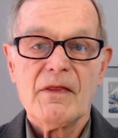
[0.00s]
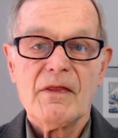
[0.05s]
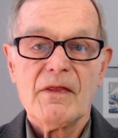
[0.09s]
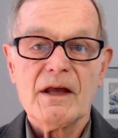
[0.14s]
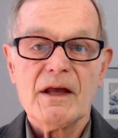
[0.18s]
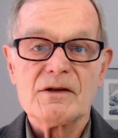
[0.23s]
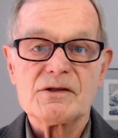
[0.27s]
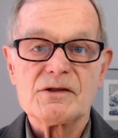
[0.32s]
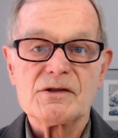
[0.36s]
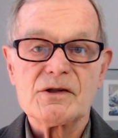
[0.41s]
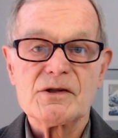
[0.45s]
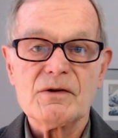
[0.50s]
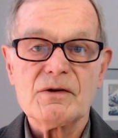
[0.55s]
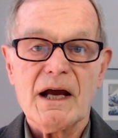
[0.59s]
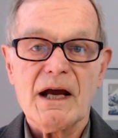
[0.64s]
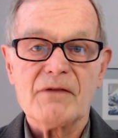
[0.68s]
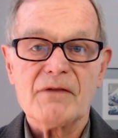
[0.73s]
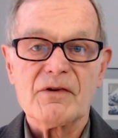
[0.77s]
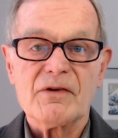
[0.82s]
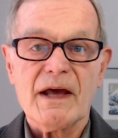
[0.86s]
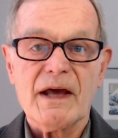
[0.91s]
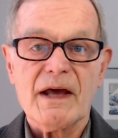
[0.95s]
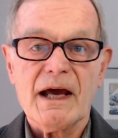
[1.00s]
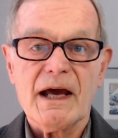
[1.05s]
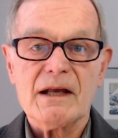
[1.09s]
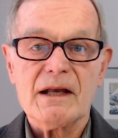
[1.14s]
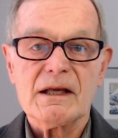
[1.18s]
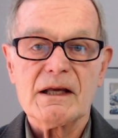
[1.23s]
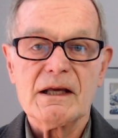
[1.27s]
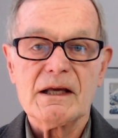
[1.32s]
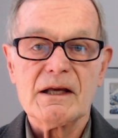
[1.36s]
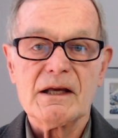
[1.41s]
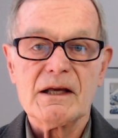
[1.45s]
Then soon after
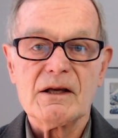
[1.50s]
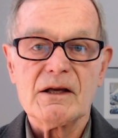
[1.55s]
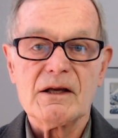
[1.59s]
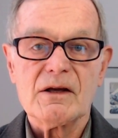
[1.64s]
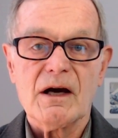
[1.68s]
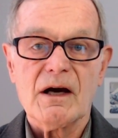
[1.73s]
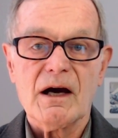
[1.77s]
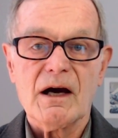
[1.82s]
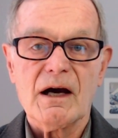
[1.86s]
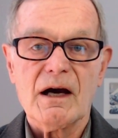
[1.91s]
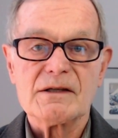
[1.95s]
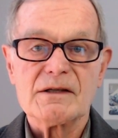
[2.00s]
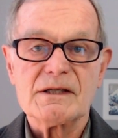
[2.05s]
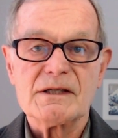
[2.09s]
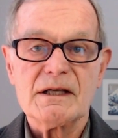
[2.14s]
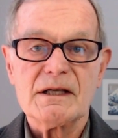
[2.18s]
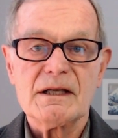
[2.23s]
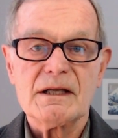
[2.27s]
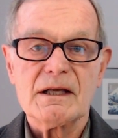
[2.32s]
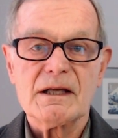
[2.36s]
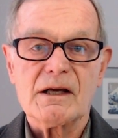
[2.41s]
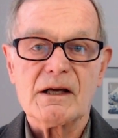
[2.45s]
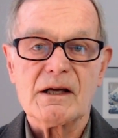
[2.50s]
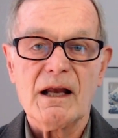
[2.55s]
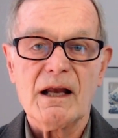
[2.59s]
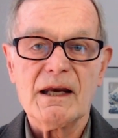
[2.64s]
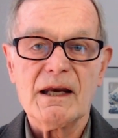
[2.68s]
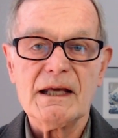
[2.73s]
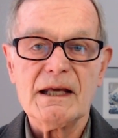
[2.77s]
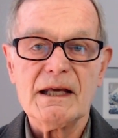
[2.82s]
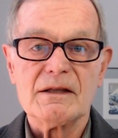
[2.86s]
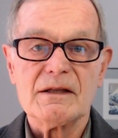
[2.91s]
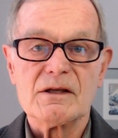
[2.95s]
that, he sent
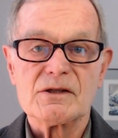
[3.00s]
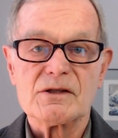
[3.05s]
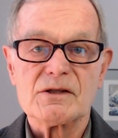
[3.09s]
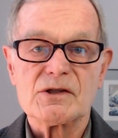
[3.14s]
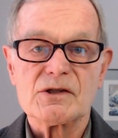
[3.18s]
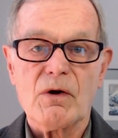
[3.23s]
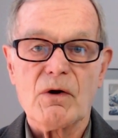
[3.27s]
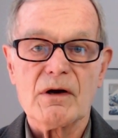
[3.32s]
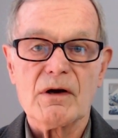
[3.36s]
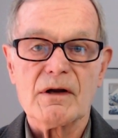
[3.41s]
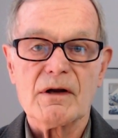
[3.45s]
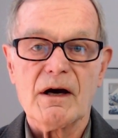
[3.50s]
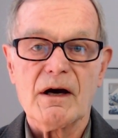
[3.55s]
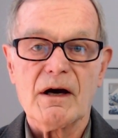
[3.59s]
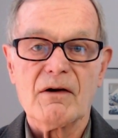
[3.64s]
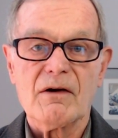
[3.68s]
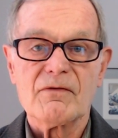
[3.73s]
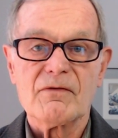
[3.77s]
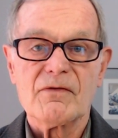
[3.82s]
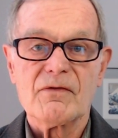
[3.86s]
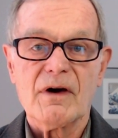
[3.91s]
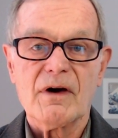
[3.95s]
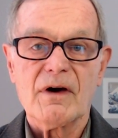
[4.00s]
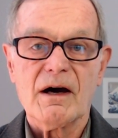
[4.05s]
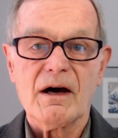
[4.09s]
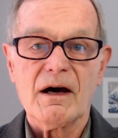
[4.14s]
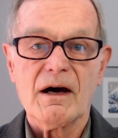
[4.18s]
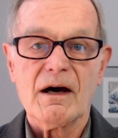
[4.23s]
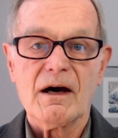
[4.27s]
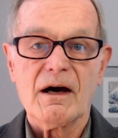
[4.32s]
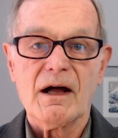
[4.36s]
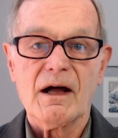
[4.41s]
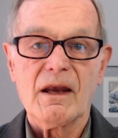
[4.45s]
Khalid, the sword of
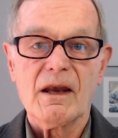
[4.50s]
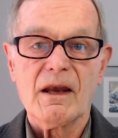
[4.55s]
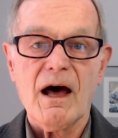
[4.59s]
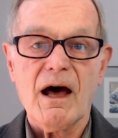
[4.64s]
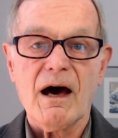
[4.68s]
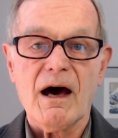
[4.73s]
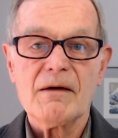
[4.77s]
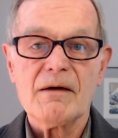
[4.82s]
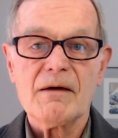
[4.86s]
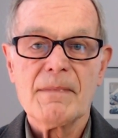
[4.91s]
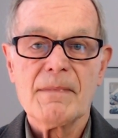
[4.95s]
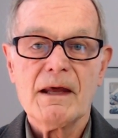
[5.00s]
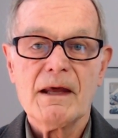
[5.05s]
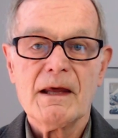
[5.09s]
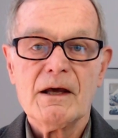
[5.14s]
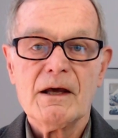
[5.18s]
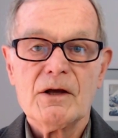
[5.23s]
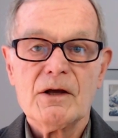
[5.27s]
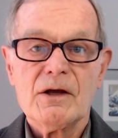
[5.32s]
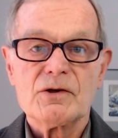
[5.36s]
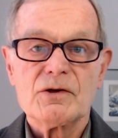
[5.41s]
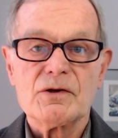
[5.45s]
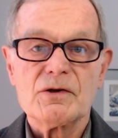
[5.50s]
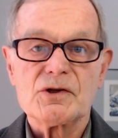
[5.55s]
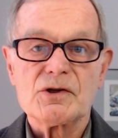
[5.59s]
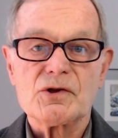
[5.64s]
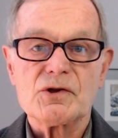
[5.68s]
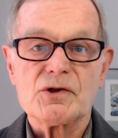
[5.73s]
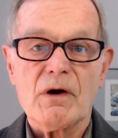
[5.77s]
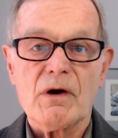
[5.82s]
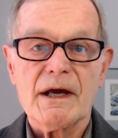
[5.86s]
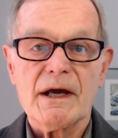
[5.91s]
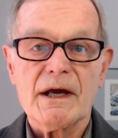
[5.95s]
Allah, to
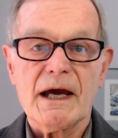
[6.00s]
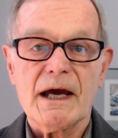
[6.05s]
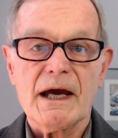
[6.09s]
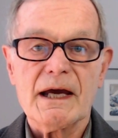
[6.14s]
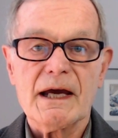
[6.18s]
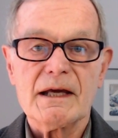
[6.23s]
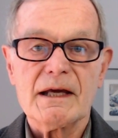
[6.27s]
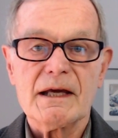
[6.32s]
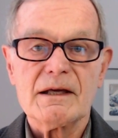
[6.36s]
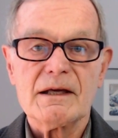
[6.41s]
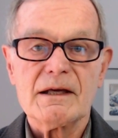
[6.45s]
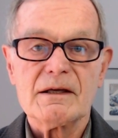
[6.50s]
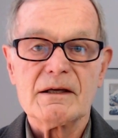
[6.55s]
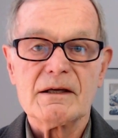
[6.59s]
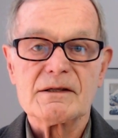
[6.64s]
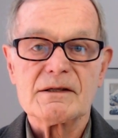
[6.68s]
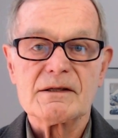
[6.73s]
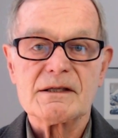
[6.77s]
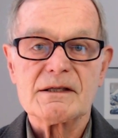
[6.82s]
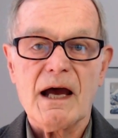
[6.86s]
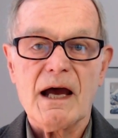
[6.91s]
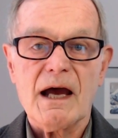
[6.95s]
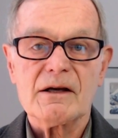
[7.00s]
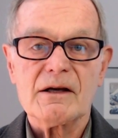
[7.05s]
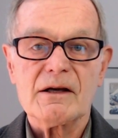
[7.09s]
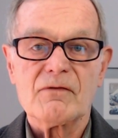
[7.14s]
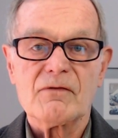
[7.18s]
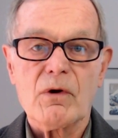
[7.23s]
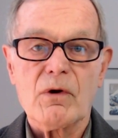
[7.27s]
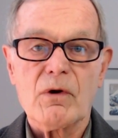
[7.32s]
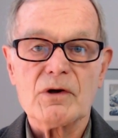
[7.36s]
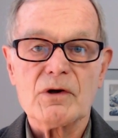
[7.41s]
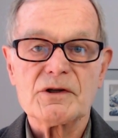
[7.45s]
destroy a site
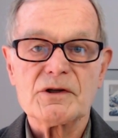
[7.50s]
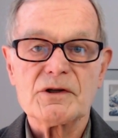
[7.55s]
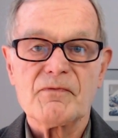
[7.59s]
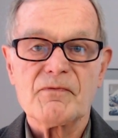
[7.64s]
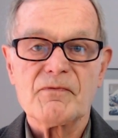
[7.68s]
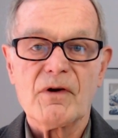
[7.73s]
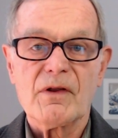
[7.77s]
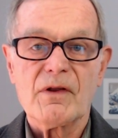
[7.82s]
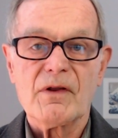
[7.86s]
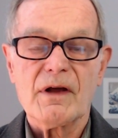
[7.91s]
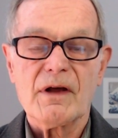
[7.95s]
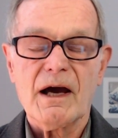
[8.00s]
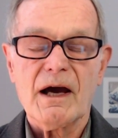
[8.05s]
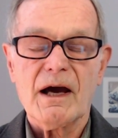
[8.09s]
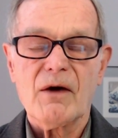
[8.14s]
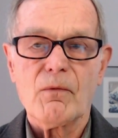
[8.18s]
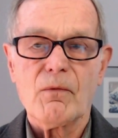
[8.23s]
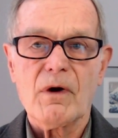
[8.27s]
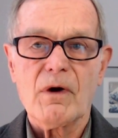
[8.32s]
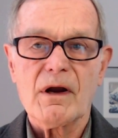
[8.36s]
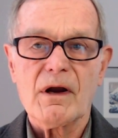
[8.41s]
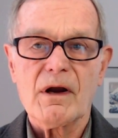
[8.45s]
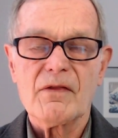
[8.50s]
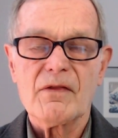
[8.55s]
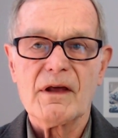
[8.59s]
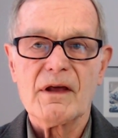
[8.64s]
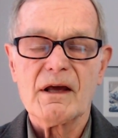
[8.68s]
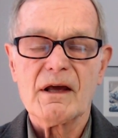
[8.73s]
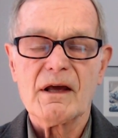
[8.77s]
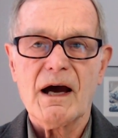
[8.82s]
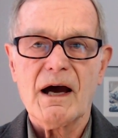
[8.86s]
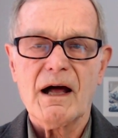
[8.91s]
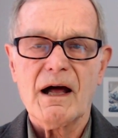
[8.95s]
of worship for one of
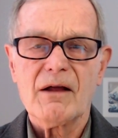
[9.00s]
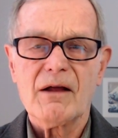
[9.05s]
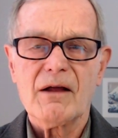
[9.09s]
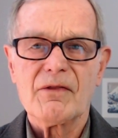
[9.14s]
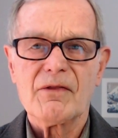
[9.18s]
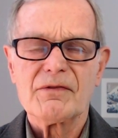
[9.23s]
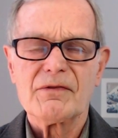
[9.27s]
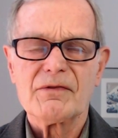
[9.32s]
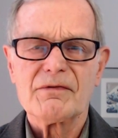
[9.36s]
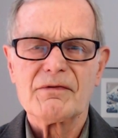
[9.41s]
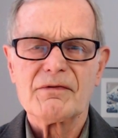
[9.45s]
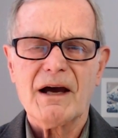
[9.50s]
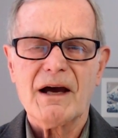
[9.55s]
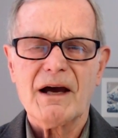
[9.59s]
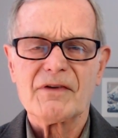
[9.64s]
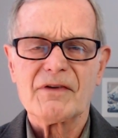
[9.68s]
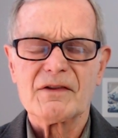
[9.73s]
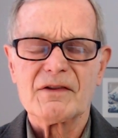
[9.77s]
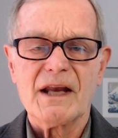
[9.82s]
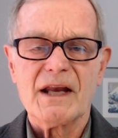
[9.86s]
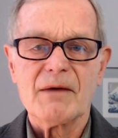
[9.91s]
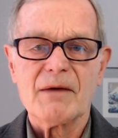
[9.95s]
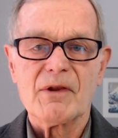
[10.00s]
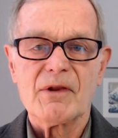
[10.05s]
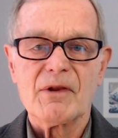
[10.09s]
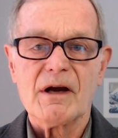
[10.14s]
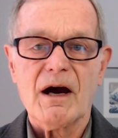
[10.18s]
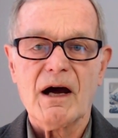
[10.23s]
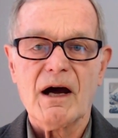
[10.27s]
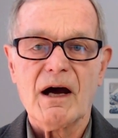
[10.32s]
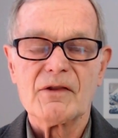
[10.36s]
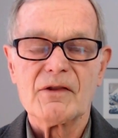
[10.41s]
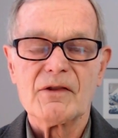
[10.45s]
the, I forget the name of the
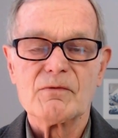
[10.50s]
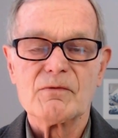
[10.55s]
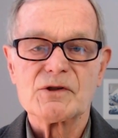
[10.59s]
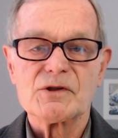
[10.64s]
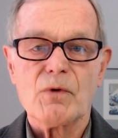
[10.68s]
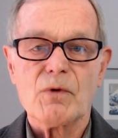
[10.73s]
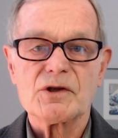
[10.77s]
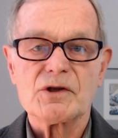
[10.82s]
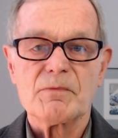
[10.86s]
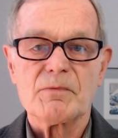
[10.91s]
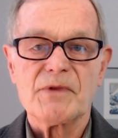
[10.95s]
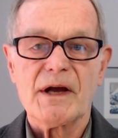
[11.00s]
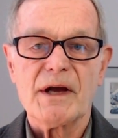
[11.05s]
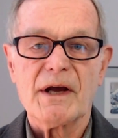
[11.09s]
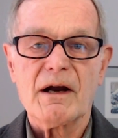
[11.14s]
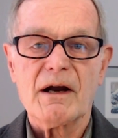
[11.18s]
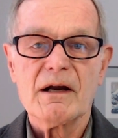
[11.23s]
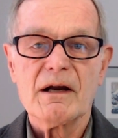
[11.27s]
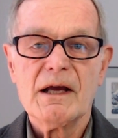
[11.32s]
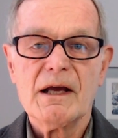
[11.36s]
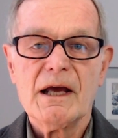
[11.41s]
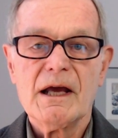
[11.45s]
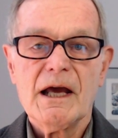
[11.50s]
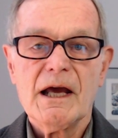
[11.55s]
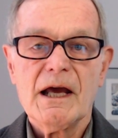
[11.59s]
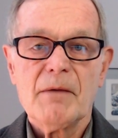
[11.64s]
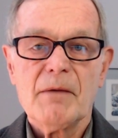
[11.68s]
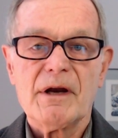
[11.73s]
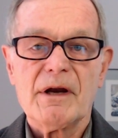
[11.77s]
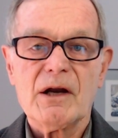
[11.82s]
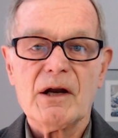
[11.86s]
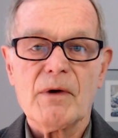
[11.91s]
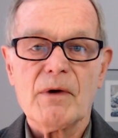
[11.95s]
god that was worshipped there.
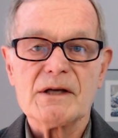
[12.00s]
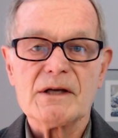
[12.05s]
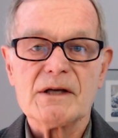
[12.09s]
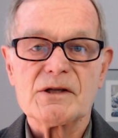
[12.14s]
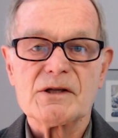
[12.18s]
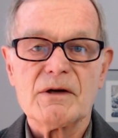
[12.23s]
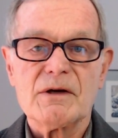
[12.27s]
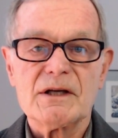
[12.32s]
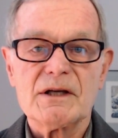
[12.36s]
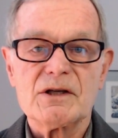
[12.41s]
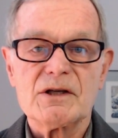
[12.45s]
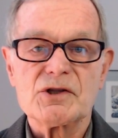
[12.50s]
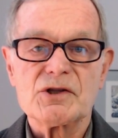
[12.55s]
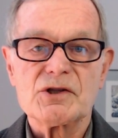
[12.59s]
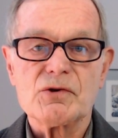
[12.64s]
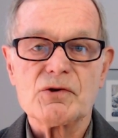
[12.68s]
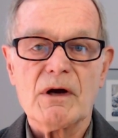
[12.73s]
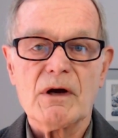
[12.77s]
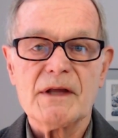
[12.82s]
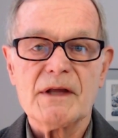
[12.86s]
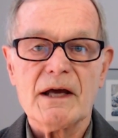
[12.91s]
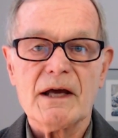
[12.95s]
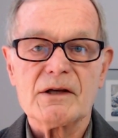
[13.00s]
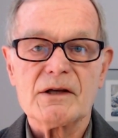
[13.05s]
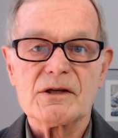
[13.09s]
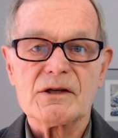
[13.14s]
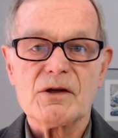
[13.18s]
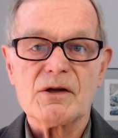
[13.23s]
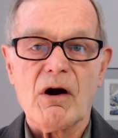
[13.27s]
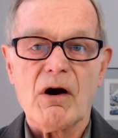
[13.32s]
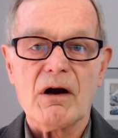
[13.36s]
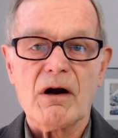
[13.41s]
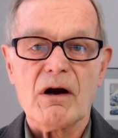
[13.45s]
But anyway, so he destroyed
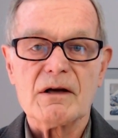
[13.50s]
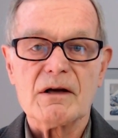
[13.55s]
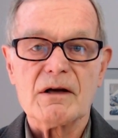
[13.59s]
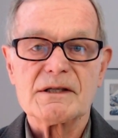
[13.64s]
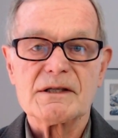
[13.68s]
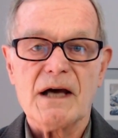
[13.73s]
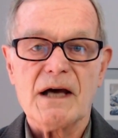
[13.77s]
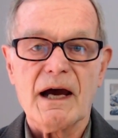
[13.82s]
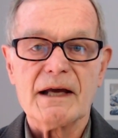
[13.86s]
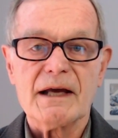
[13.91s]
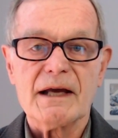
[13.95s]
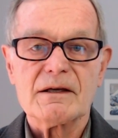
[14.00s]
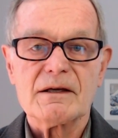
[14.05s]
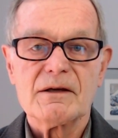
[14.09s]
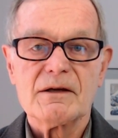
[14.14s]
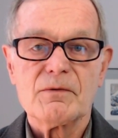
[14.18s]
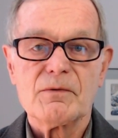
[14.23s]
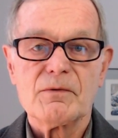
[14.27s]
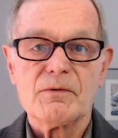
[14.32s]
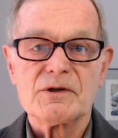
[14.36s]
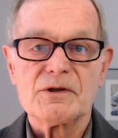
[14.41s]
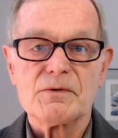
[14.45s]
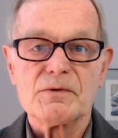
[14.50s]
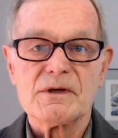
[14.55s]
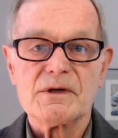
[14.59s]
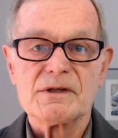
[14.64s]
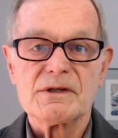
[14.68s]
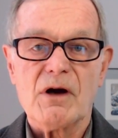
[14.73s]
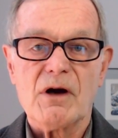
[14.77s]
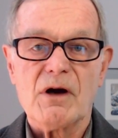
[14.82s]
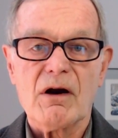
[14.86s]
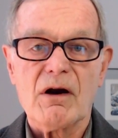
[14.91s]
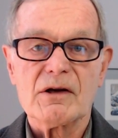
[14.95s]
that art site, which
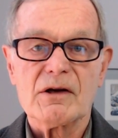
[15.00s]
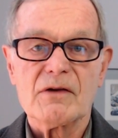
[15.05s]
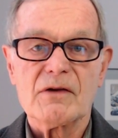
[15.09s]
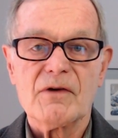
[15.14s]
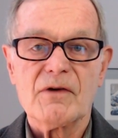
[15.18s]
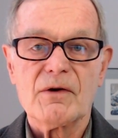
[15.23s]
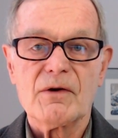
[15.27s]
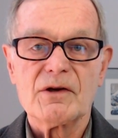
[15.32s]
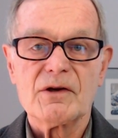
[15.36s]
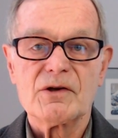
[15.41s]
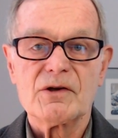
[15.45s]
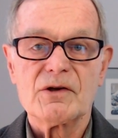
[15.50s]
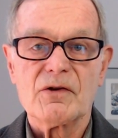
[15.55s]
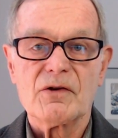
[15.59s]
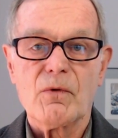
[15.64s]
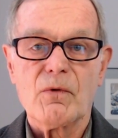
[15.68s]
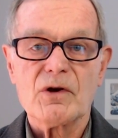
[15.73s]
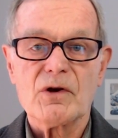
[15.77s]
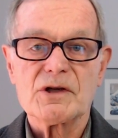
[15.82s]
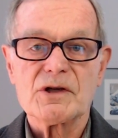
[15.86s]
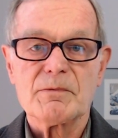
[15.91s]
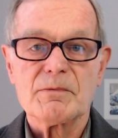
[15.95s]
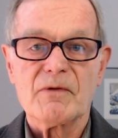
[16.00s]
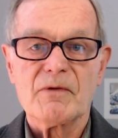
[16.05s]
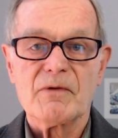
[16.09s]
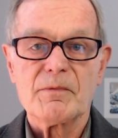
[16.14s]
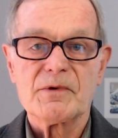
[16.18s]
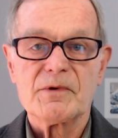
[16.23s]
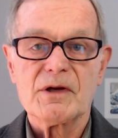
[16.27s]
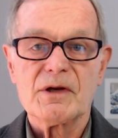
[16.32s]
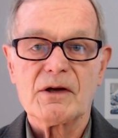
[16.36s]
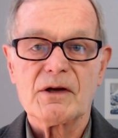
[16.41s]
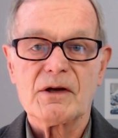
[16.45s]
was art devoted to the worship of
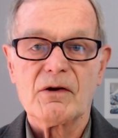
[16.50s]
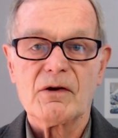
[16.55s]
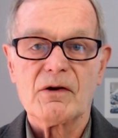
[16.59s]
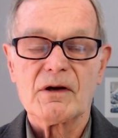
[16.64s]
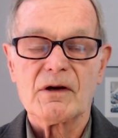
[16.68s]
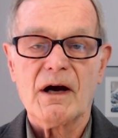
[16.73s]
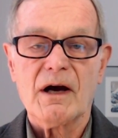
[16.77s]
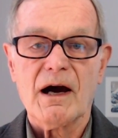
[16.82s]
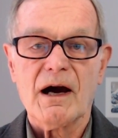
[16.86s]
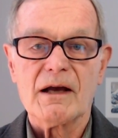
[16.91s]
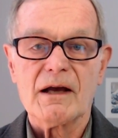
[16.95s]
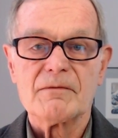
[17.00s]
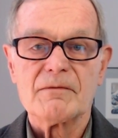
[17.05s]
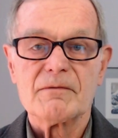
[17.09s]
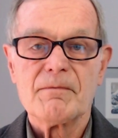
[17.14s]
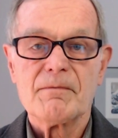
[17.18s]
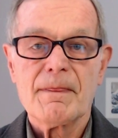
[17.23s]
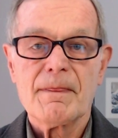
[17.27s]
a particular god.